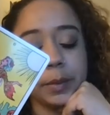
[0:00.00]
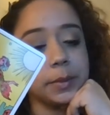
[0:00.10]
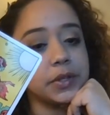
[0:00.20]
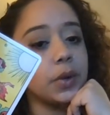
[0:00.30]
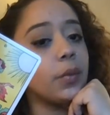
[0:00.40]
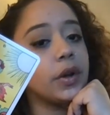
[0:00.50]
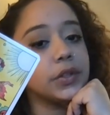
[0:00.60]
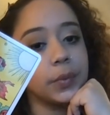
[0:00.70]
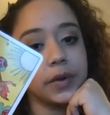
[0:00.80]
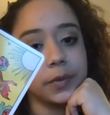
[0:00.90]
or maybe someone walks
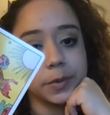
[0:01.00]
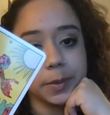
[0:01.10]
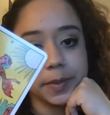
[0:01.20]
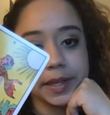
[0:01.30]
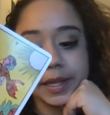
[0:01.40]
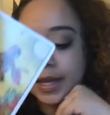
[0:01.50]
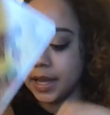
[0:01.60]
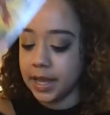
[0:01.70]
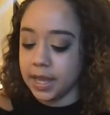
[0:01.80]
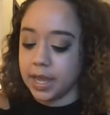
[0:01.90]
away from something.
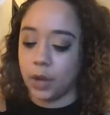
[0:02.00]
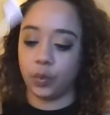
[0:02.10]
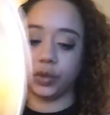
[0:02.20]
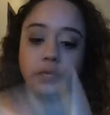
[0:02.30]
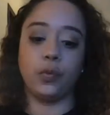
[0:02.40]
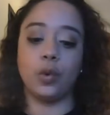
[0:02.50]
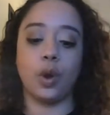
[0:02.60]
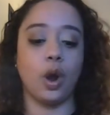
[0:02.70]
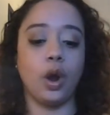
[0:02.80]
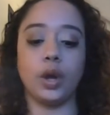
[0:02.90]
And with the Fool
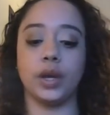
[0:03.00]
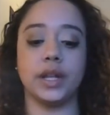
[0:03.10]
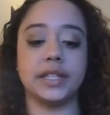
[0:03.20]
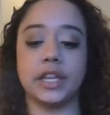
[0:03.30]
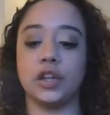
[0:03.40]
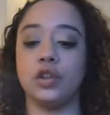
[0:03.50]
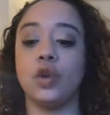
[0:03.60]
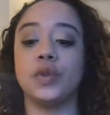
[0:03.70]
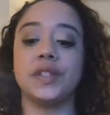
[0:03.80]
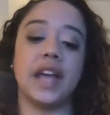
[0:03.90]
card, it's like, you
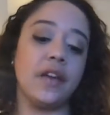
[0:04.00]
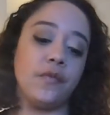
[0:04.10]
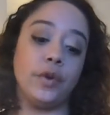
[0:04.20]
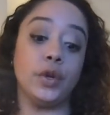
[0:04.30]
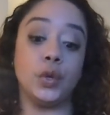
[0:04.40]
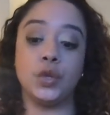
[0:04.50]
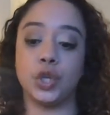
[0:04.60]
know, it's time for a new